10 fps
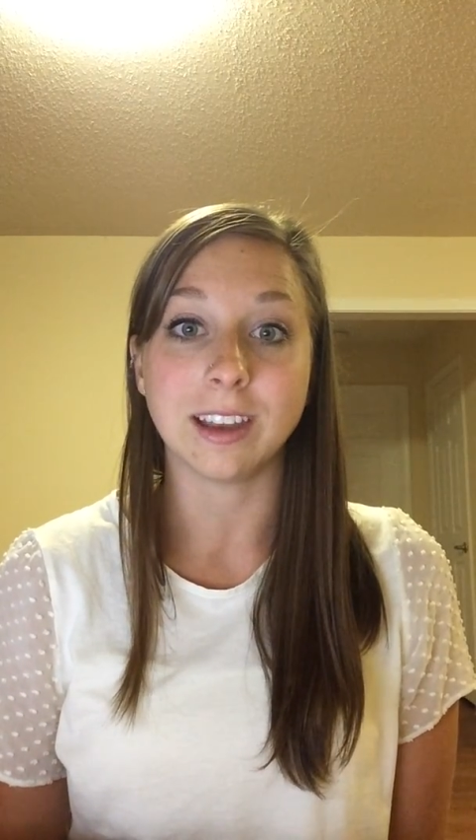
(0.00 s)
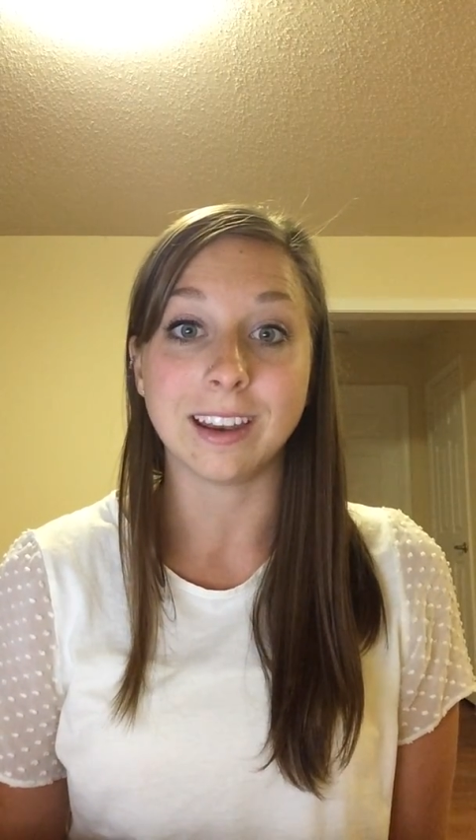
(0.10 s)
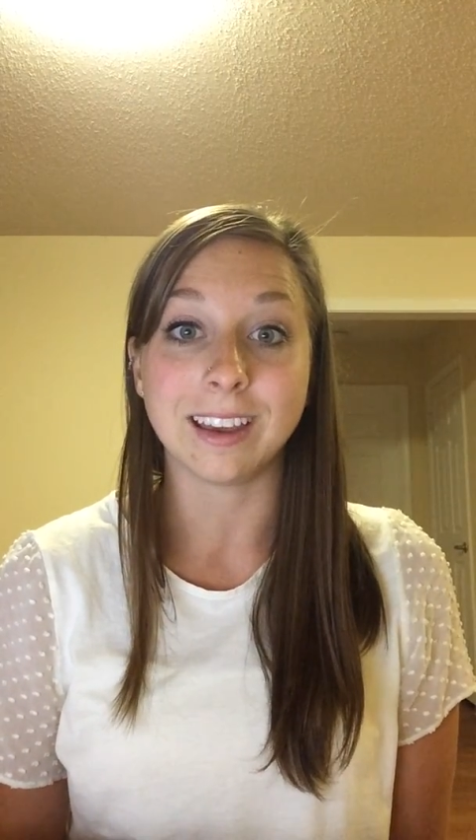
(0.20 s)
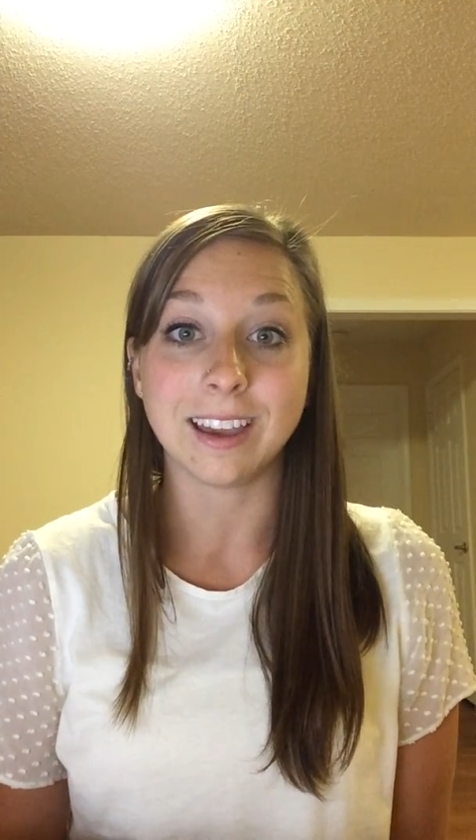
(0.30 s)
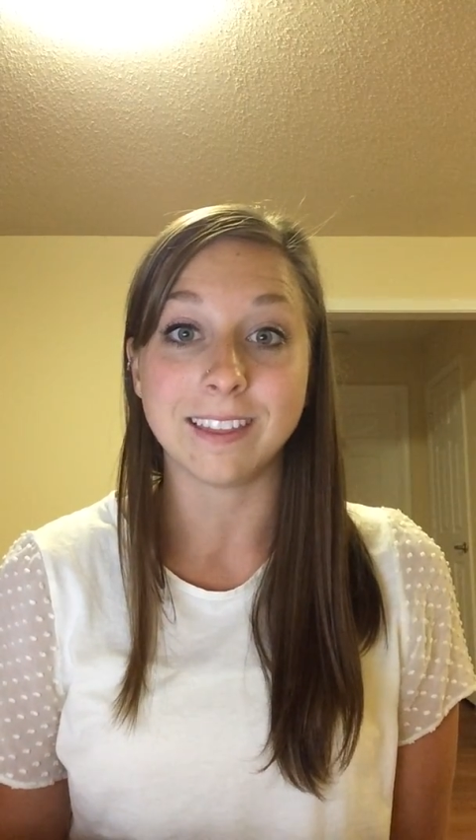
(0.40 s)

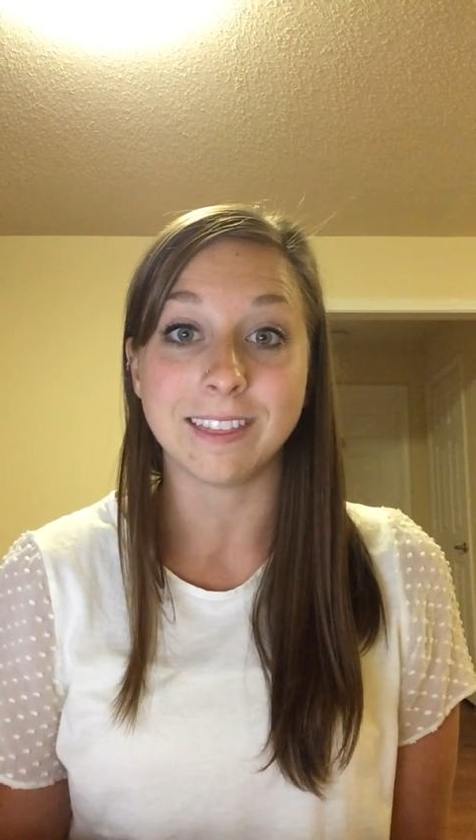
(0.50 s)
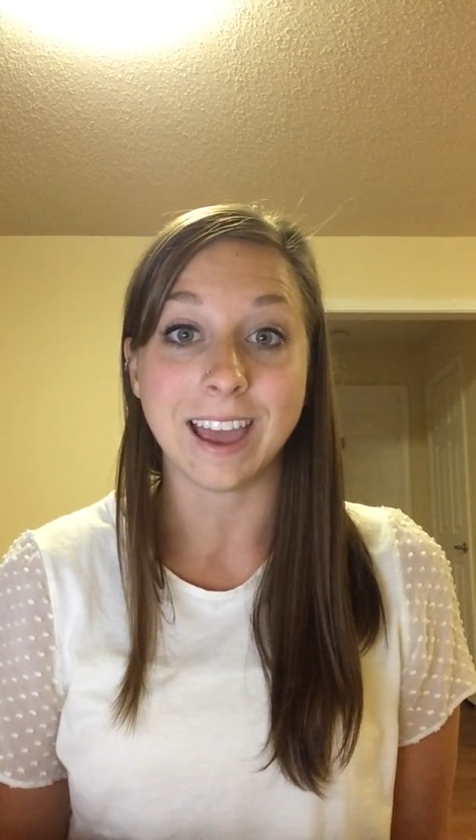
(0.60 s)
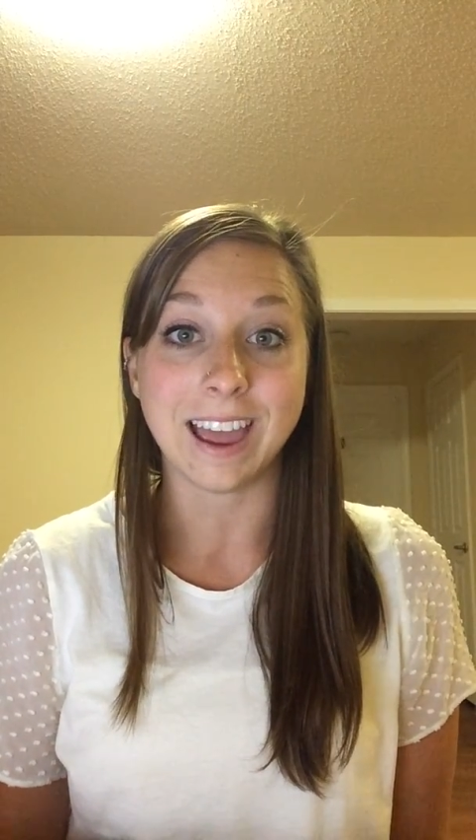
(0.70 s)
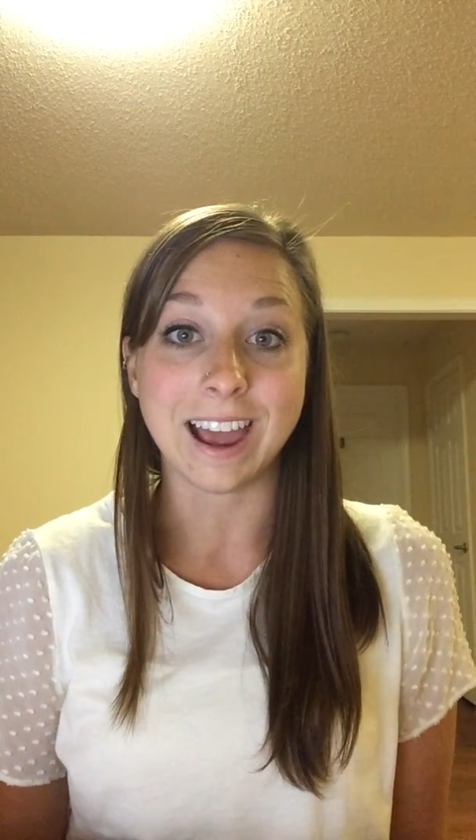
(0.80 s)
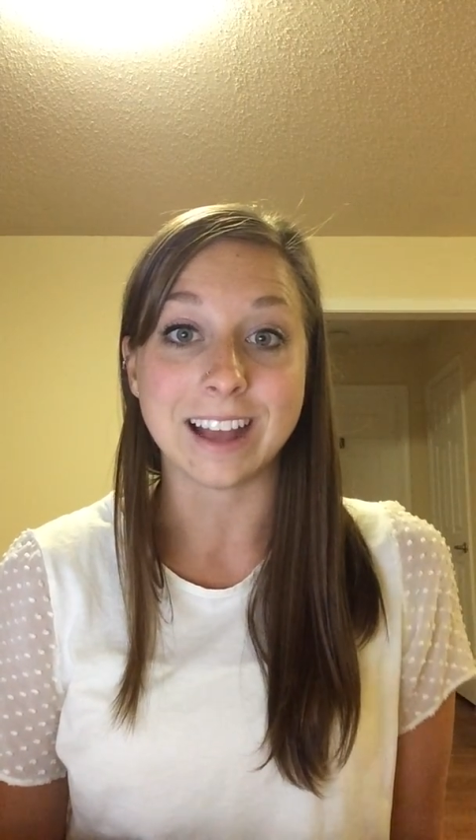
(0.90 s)
And again,
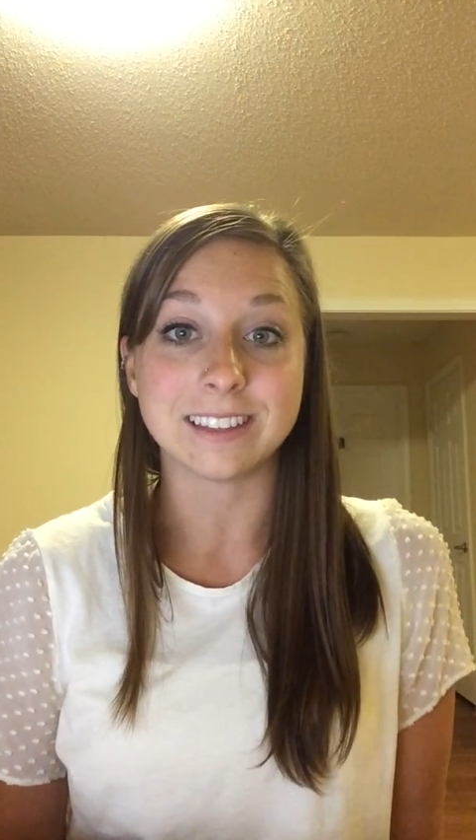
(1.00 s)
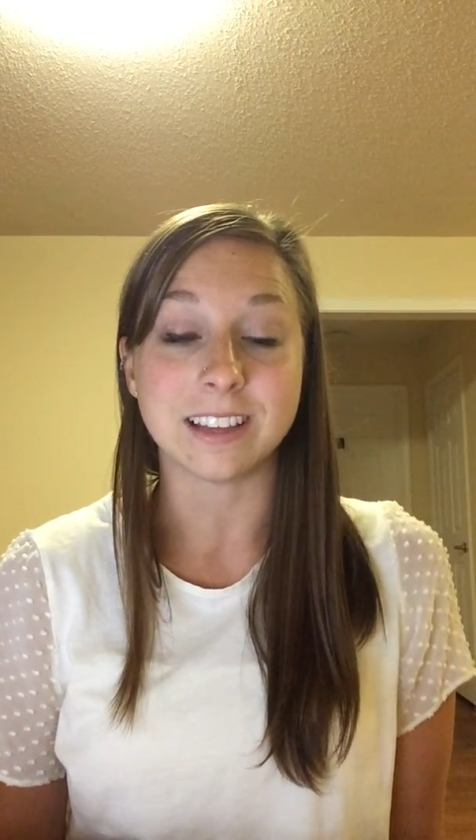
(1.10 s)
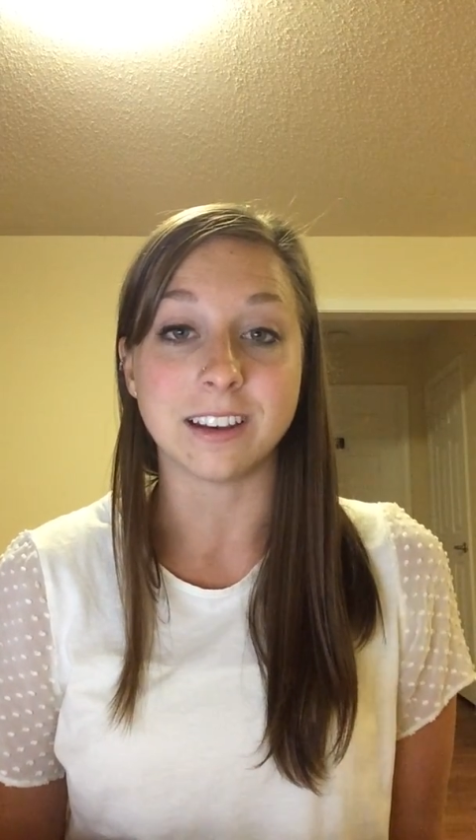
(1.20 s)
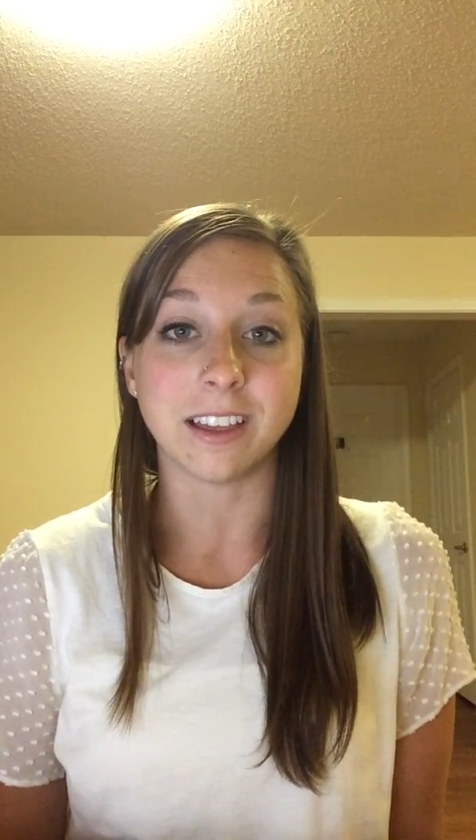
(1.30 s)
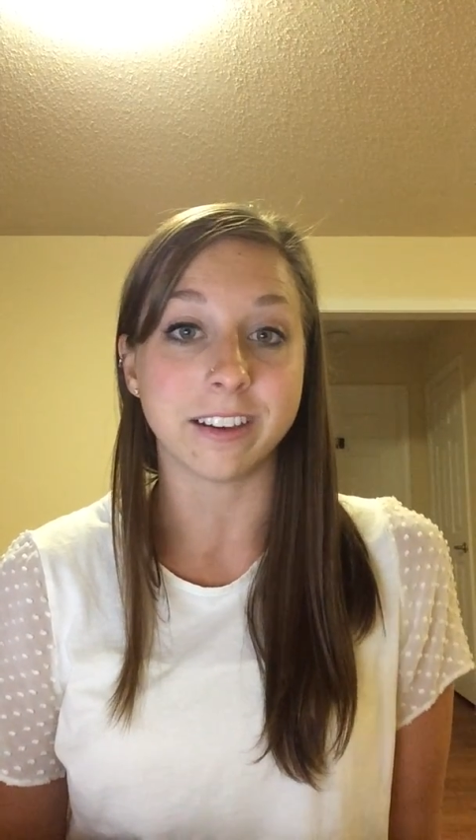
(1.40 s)
that adds
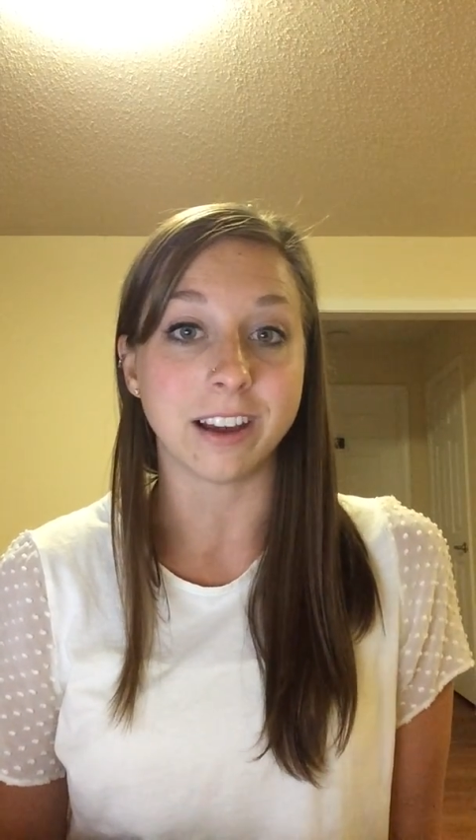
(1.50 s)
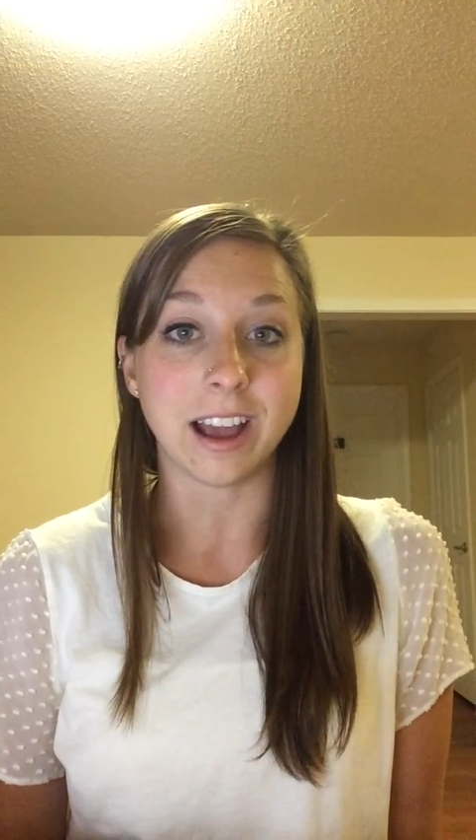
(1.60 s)
another